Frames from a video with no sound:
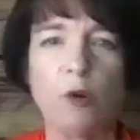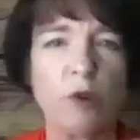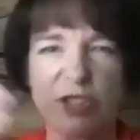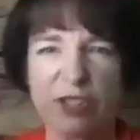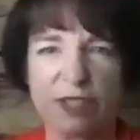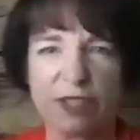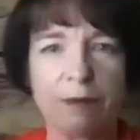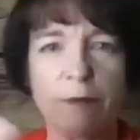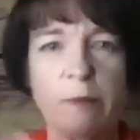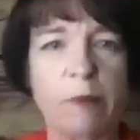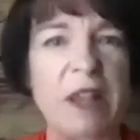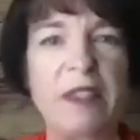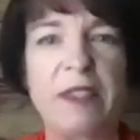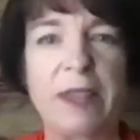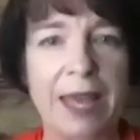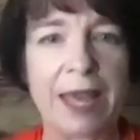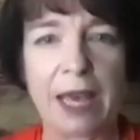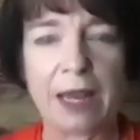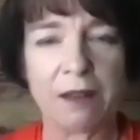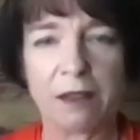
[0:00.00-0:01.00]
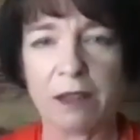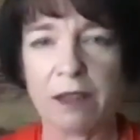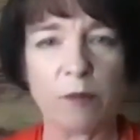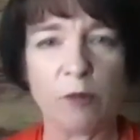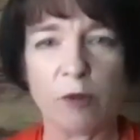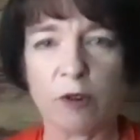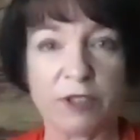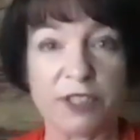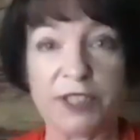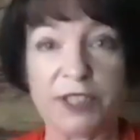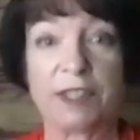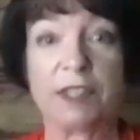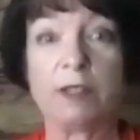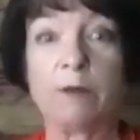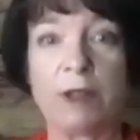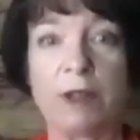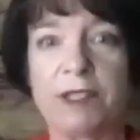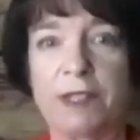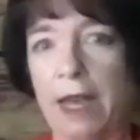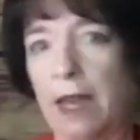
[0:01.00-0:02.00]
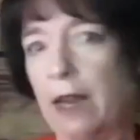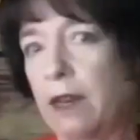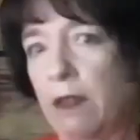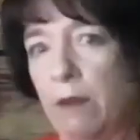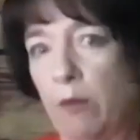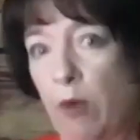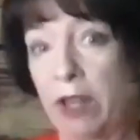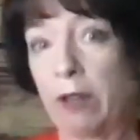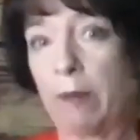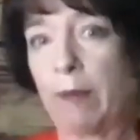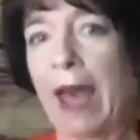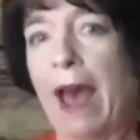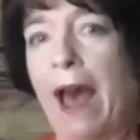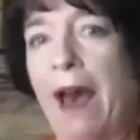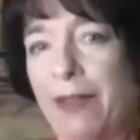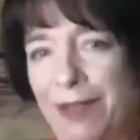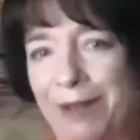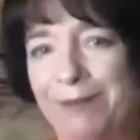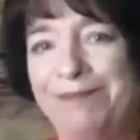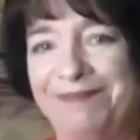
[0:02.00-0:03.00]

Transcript: just a month ahead of them or six months ahead of them on the path.